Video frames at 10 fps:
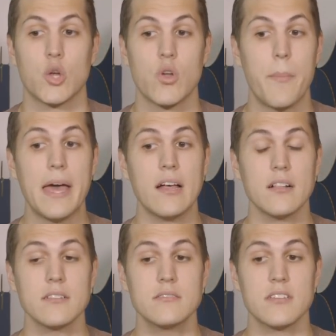
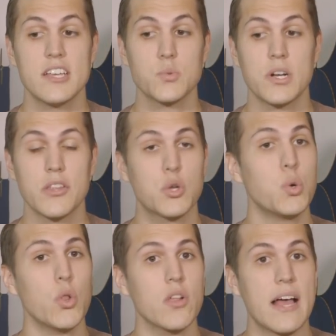Rebel is one of the
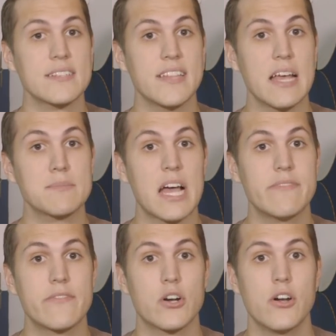cooler last names
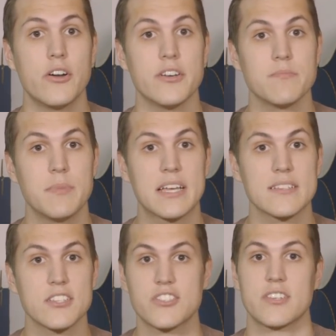I've ever heard
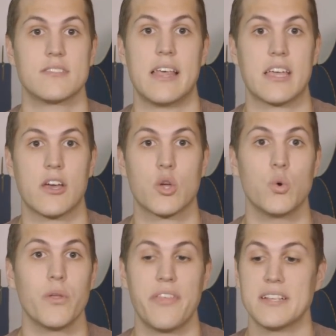because it's just like a
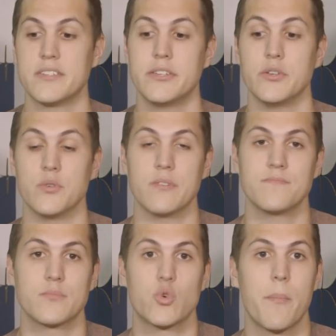cool thing to do.
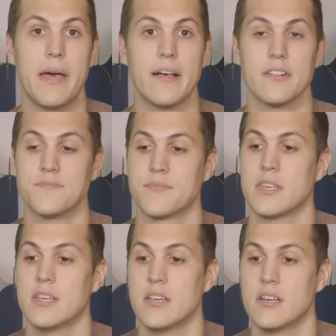Rebel.
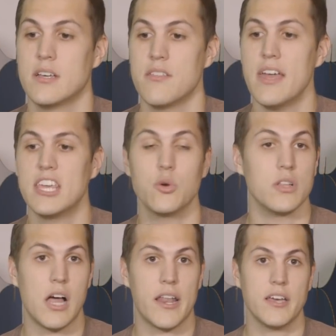Thank you,
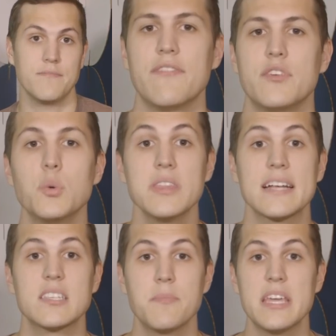Alana. If you would
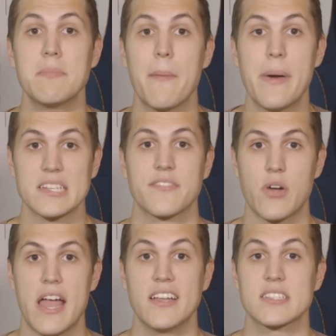like to be my best
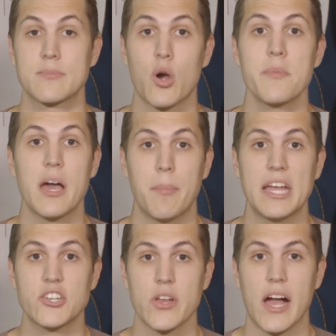friend and support me on
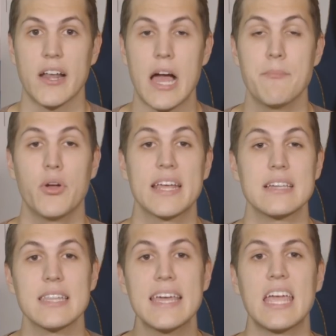Patreon, I'm putting
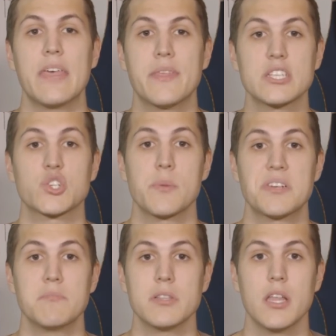a link in the
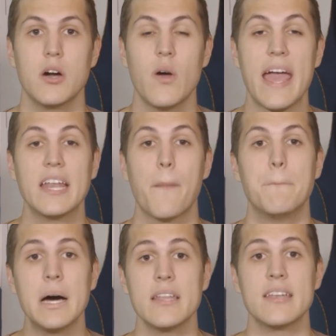description below and a
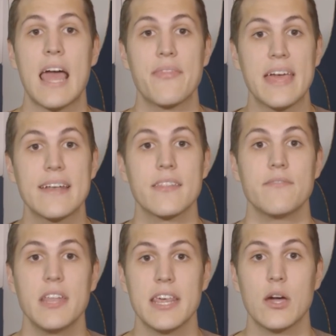button at the end of the
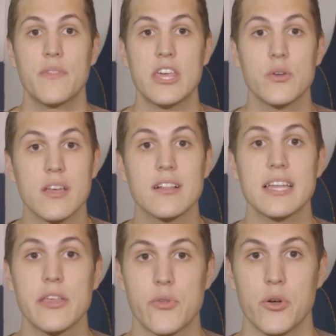video that you can
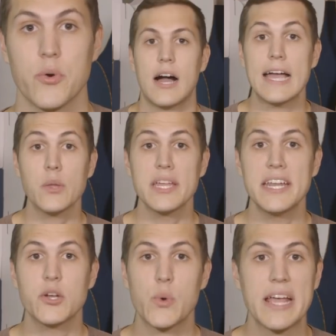click through. I only
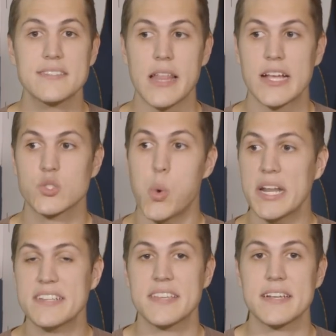need to raise like
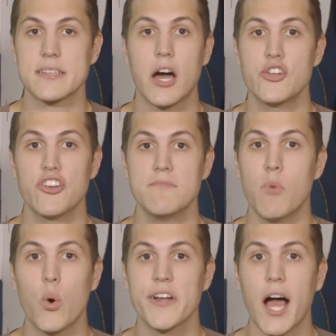$2,600
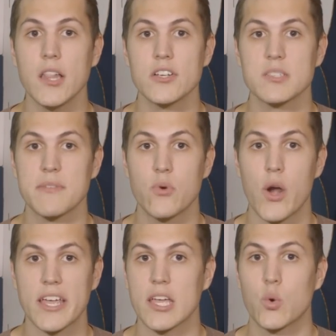more before
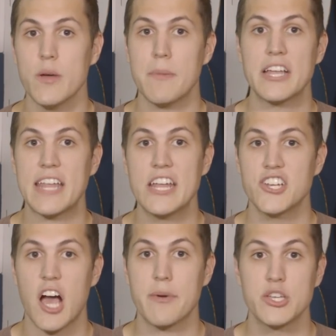I can quit my day
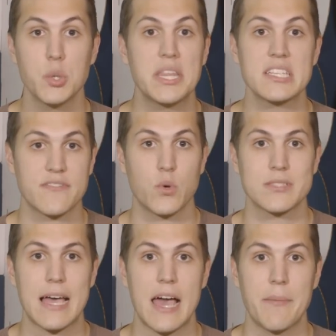job and do this full
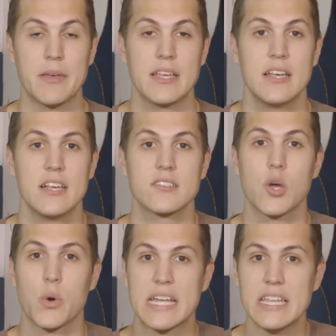time.
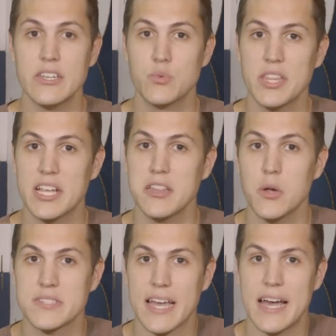So we're getting really
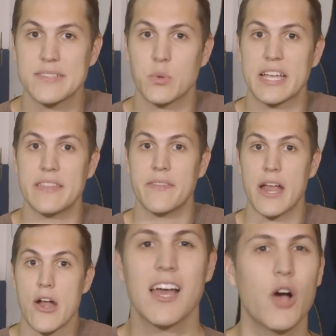close, guys. We're getting
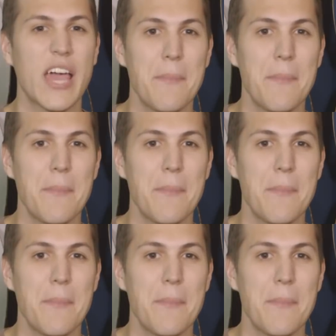there. Okay,